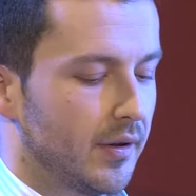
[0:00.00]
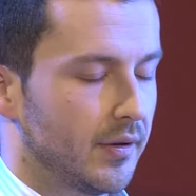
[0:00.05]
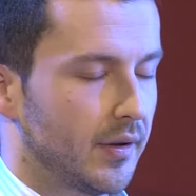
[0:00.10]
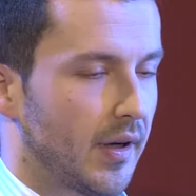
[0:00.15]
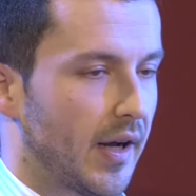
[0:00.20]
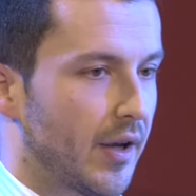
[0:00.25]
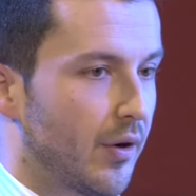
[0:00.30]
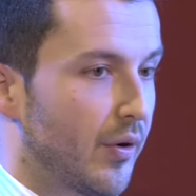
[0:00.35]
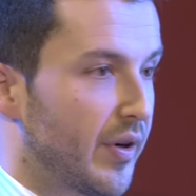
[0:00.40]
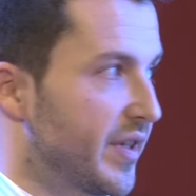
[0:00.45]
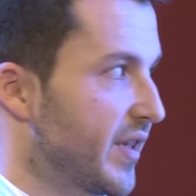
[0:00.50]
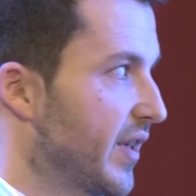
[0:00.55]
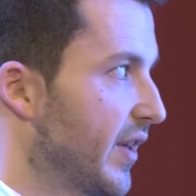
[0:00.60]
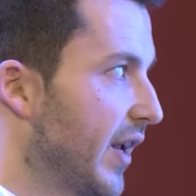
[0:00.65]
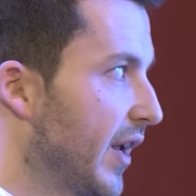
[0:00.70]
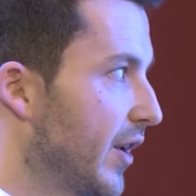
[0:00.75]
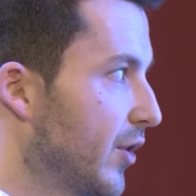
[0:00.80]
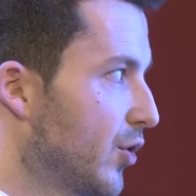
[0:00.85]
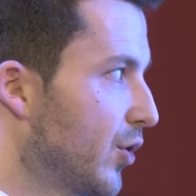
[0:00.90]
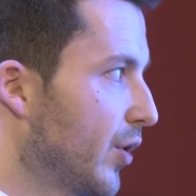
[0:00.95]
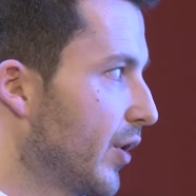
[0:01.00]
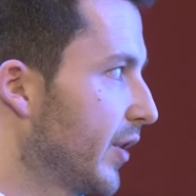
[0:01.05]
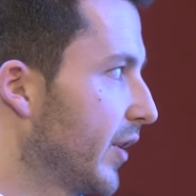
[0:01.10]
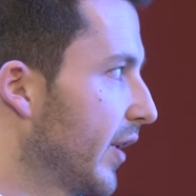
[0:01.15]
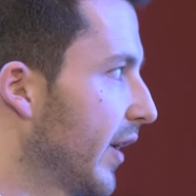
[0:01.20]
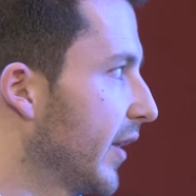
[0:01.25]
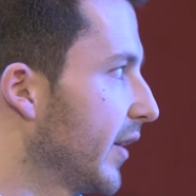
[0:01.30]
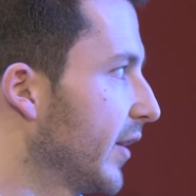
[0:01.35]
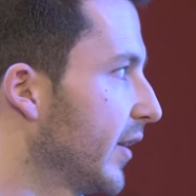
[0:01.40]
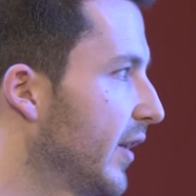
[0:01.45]
iOS and Android,
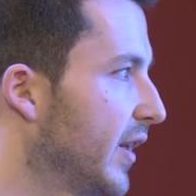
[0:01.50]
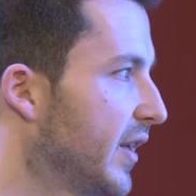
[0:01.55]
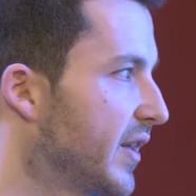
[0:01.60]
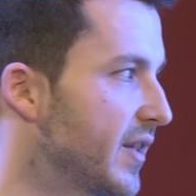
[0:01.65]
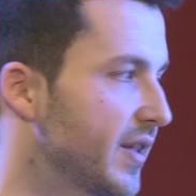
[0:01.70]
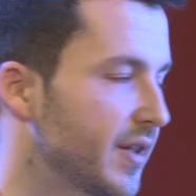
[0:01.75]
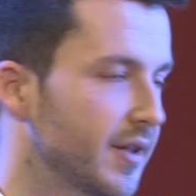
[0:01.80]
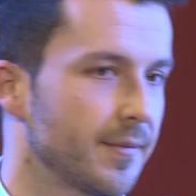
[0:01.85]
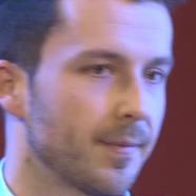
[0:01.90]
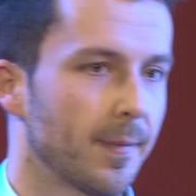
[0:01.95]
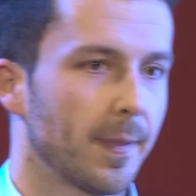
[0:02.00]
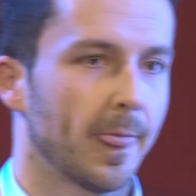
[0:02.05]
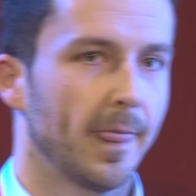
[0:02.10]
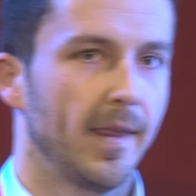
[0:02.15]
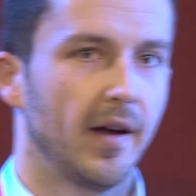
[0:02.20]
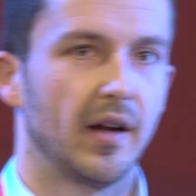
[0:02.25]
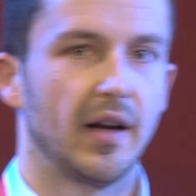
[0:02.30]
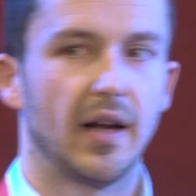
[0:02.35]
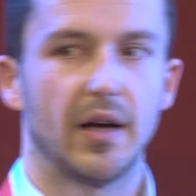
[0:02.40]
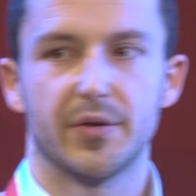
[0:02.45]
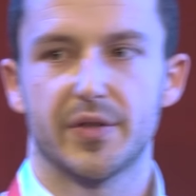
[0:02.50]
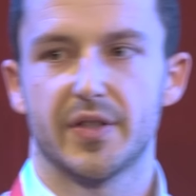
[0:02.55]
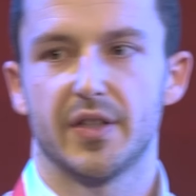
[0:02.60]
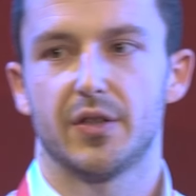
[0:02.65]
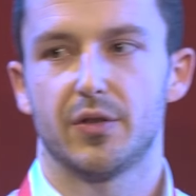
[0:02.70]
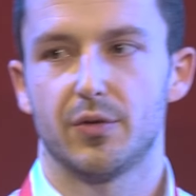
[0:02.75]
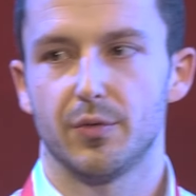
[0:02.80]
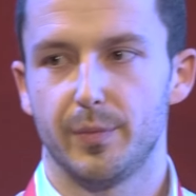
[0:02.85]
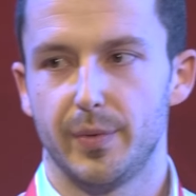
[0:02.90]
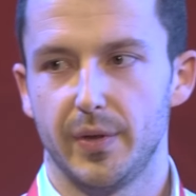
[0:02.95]
and this allows
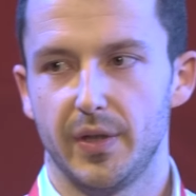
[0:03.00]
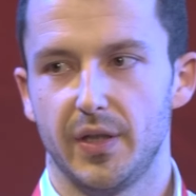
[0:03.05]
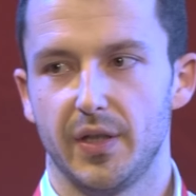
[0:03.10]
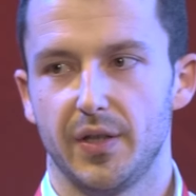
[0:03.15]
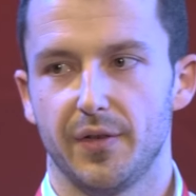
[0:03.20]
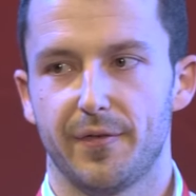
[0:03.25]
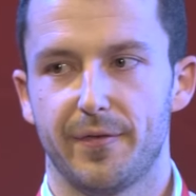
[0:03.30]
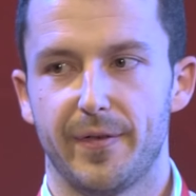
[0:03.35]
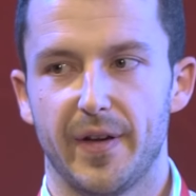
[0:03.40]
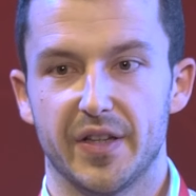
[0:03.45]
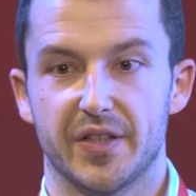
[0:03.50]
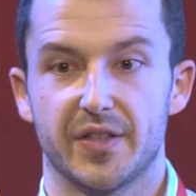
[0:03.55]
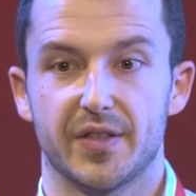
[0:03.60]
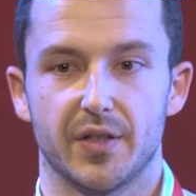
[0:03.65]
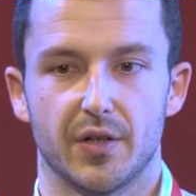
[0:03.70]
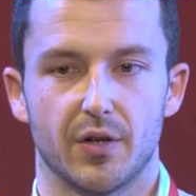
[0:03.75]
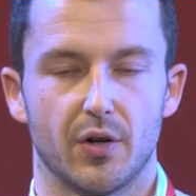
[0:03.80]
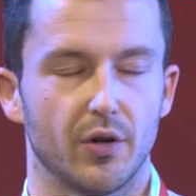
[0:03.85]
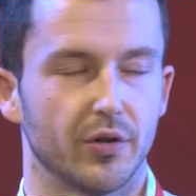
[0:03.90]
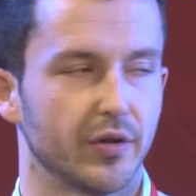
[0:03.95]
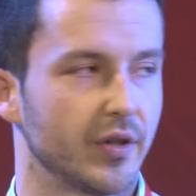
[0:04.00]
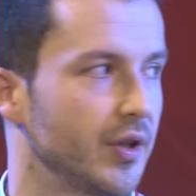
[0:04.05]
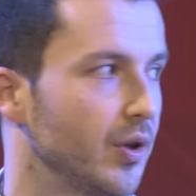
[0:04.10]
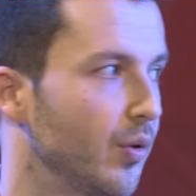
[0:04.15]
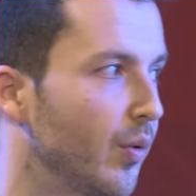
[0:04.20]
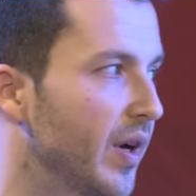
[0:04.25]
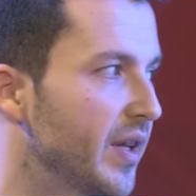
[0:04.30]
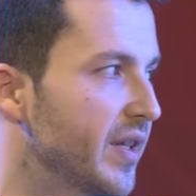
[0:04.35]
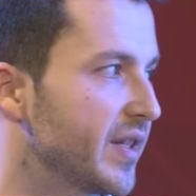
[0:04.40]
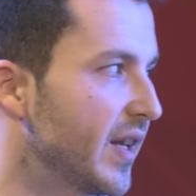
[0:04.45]
it to be faster on the
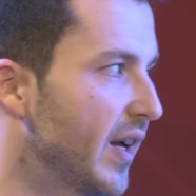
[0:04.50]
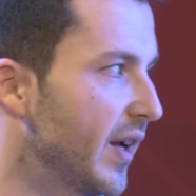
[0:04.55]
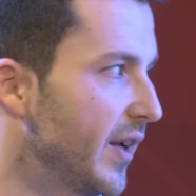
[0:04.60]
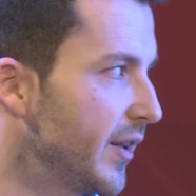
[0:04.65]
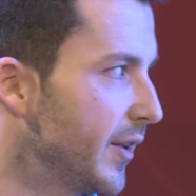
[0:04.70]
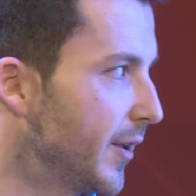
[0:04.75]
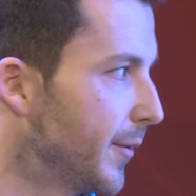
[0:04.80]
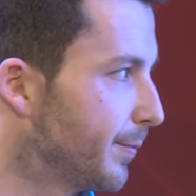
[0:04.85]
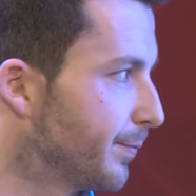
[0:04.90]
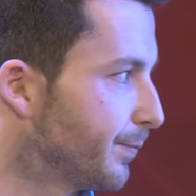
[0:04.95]
UI side.